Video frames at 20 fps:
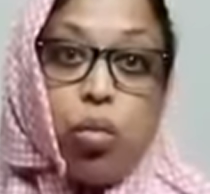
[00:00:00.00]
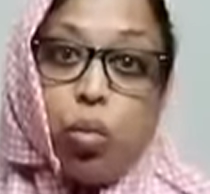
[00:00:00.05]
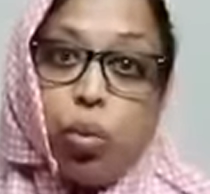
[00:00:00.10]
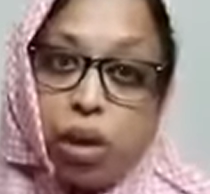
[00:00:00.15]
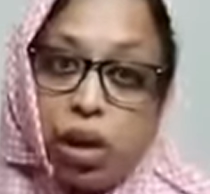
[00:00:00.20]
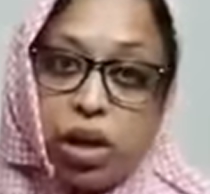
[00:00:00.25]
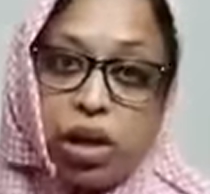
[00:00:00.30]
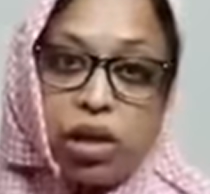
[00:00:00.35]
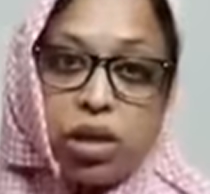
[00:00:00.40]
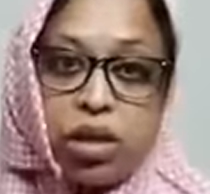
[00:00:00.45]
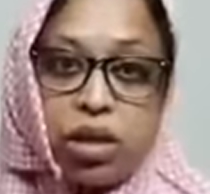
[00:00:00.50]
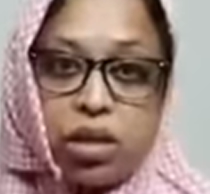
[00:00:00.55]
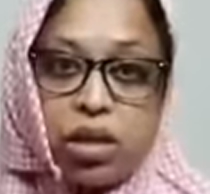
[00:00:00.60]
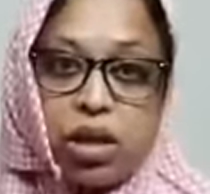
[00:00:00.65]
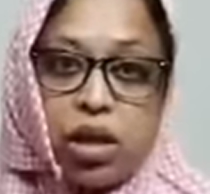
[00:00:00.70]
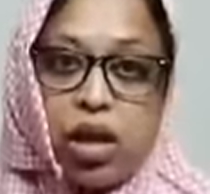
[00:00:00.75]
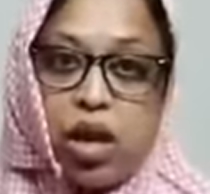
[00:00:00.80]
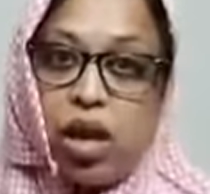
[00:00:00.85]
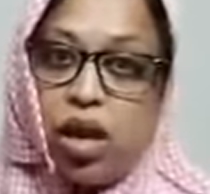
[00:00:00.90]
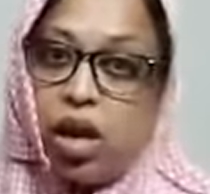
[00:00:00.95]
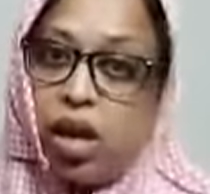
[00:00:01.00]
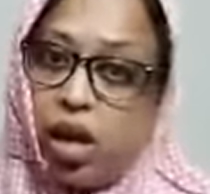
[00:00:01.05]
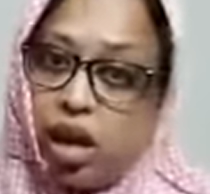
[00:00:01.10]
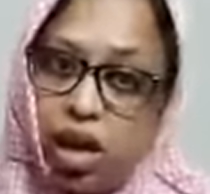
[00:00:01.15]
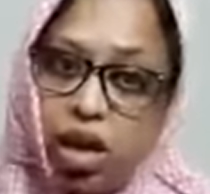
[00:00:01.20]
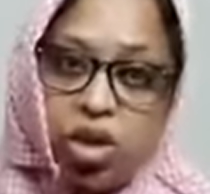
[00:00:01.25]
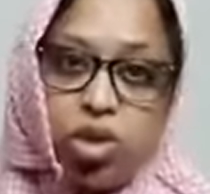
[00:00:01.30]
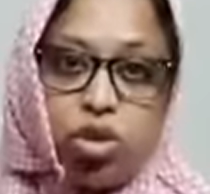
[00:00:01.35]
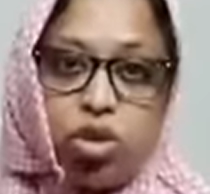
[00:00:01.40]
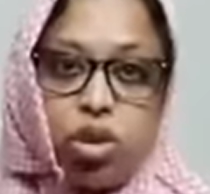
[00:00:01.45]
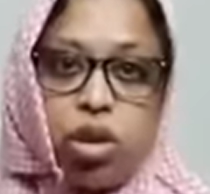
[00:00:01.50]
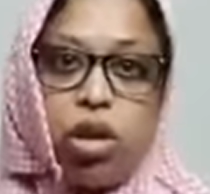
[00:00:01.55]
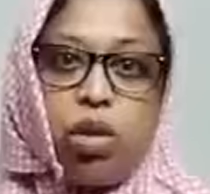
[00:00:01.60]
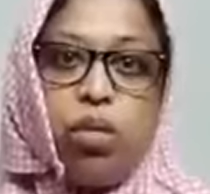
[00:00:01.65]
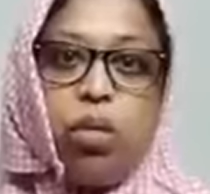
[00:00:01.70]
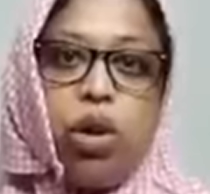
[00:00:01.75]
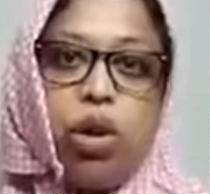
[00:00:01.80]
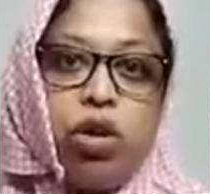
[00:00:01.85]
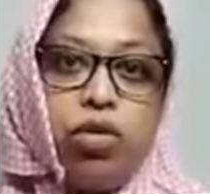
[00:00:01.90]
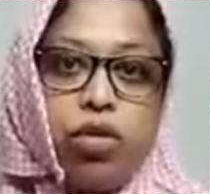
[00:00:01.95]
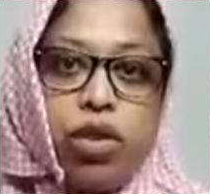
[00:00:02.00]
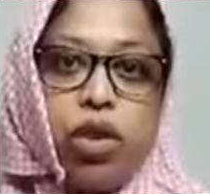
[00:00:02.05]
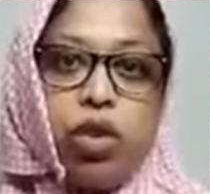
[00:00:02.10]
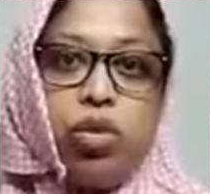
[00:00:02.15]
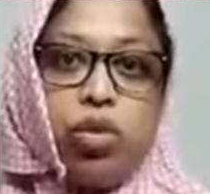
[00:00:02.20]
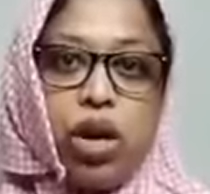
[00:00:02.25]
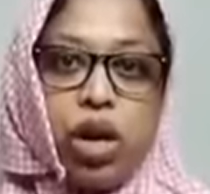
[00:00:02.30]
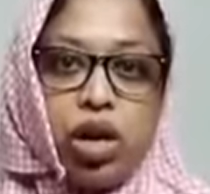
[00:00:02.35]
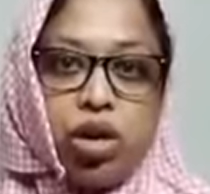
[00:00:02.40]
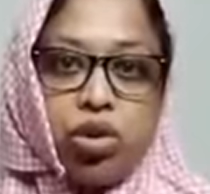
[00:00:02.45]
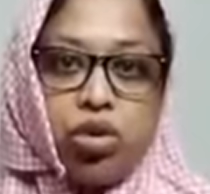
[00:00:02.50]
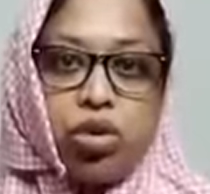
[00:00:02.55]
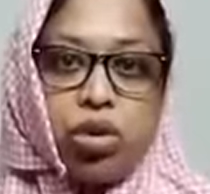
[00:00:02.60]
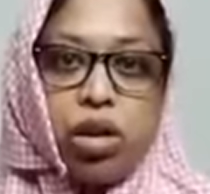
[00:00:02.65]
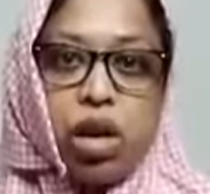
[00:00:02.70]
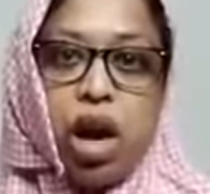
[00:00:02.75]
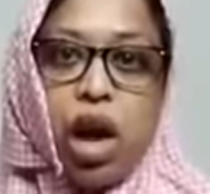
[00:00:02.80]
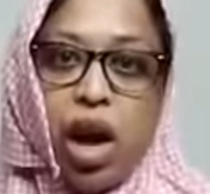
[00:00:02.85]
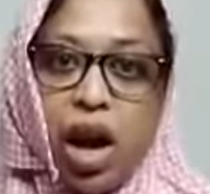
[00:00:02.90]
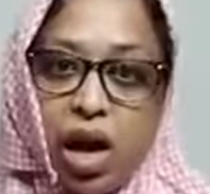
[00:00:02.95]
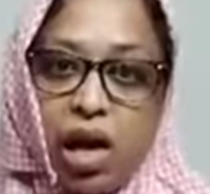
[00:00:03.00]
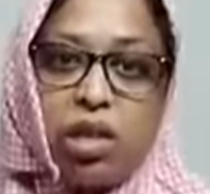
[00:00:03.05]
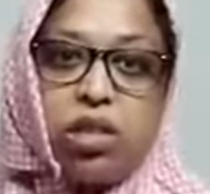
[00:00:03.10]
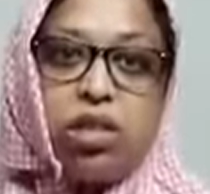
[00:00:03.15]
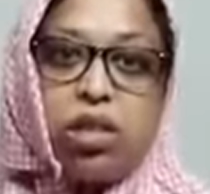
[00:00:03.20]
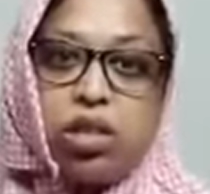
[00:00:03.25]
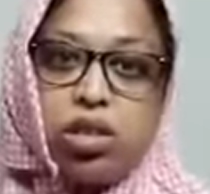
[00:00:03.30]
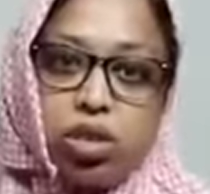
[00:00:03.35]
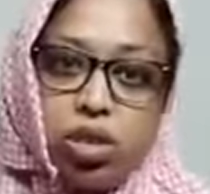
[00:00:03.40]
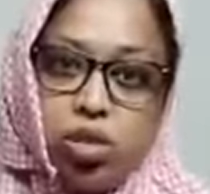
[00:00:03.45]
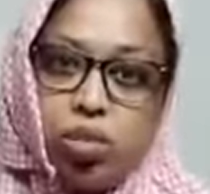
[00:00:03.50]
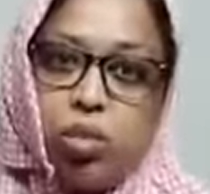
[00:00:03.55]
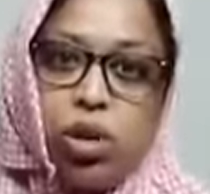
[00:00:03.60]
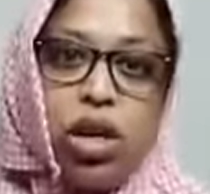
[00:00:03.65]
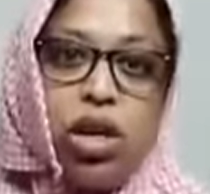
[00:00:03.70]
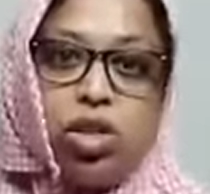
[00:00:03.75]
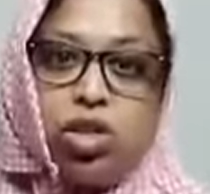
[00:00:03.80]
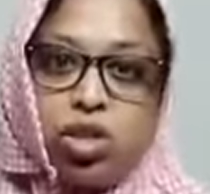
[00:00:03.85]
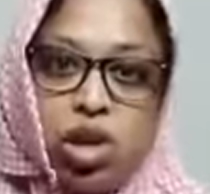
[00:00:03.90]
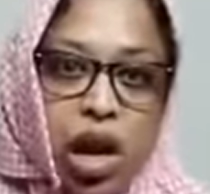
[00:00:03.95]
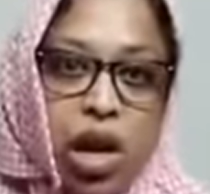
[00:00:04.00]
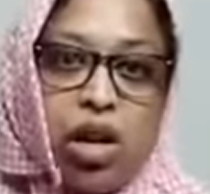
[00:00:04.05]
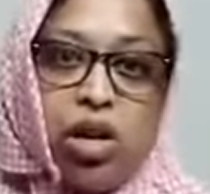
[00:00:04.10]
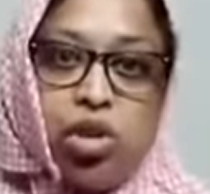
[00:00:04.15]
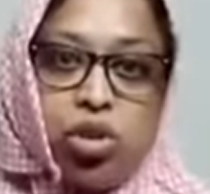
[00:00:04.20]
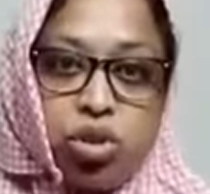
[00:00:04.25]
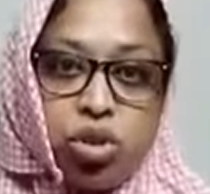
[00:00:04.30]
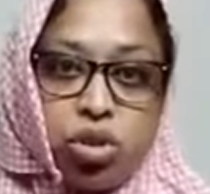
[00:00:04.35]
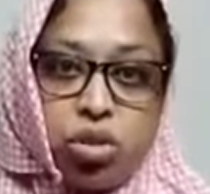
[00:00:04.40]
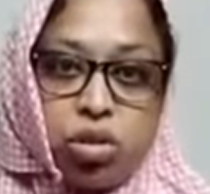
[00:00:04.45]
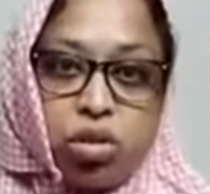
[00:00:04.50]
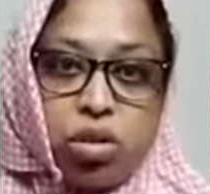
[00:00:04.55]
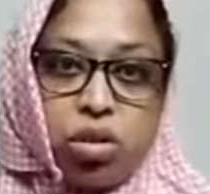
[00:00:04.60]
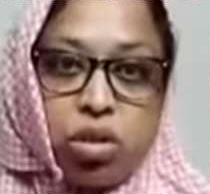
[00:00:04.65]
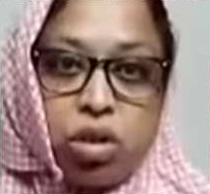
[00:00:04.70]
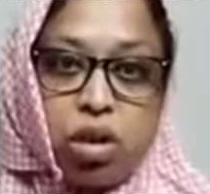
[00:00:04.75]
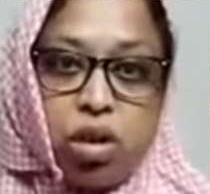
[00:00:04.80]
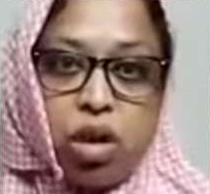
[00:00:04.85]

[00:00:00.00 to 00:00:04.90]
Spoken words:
Whilst each level of education has its unique challenges,